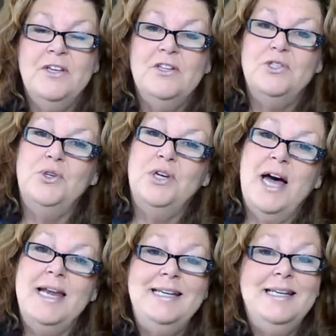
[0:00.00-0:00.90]
So you
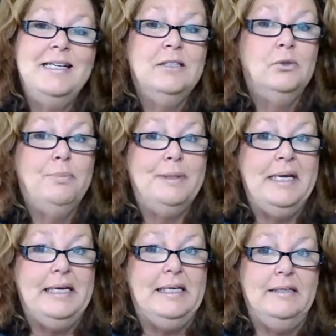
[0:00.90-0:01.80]
kind of need a little
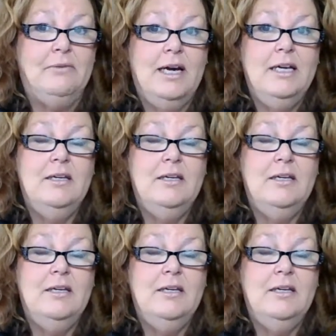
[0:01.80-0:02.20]
plan, right?